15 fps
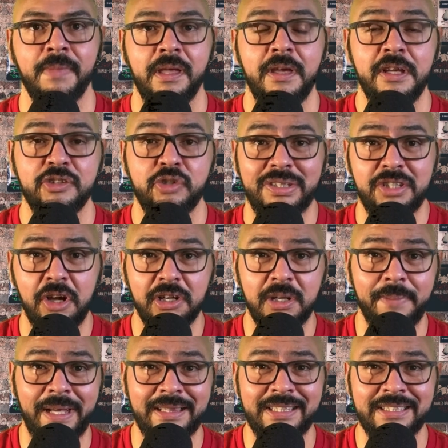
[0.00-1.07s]
So I talked
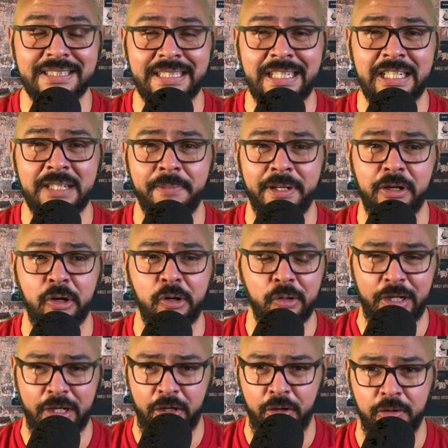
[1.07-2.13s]
about this a little bit
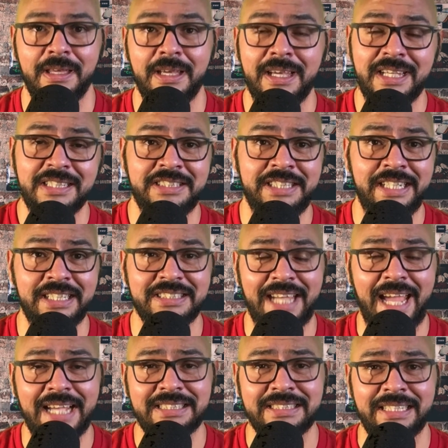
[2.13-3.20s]
earlier. Sheila
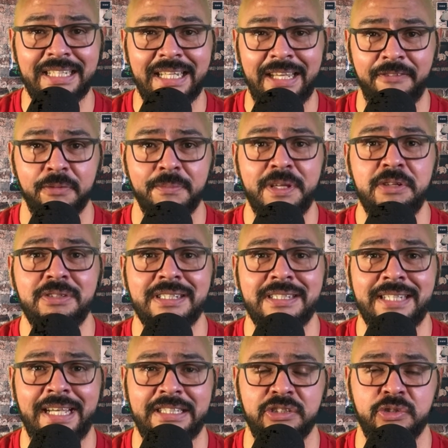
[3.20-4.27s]
Jackson Lee from Houston,
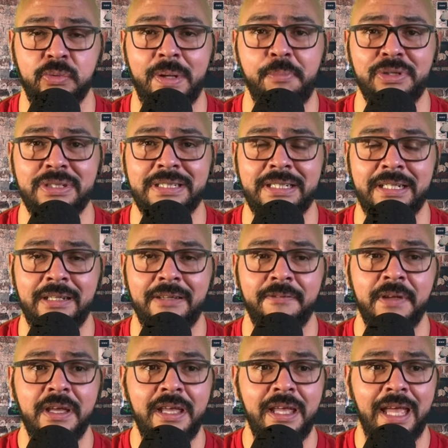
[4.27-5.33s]
Texas, a representative
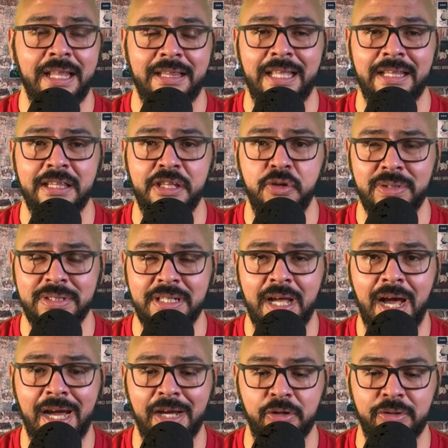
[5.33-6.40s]
at the U.S.
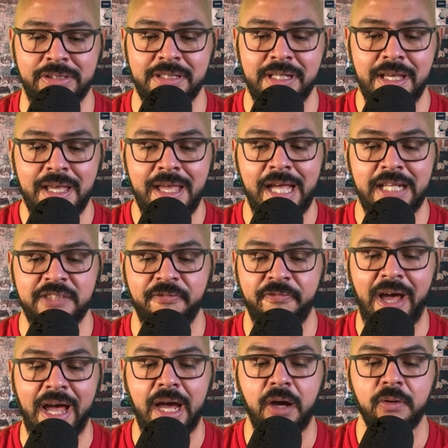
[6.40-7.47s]
Congress, has
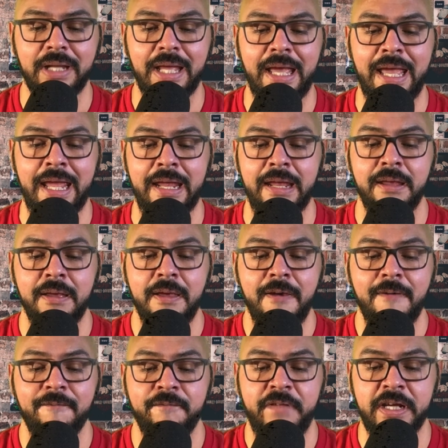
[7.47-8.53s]
filed a
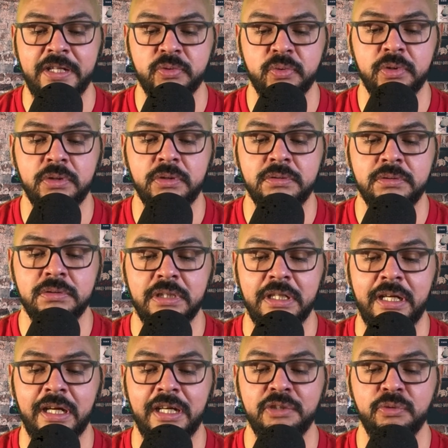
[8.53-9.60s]
federal
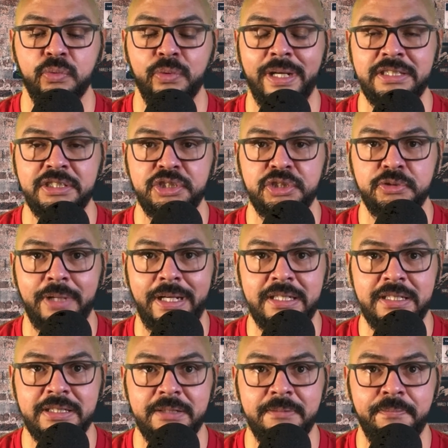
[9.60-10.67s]
gun
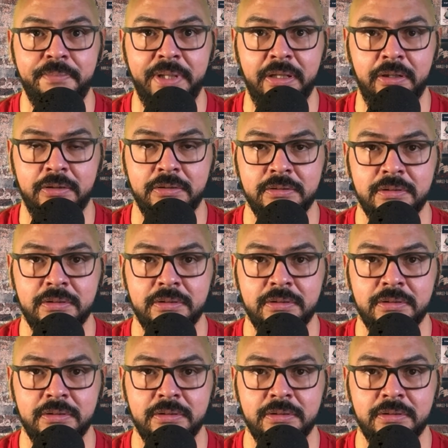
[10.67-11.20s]
registration bill.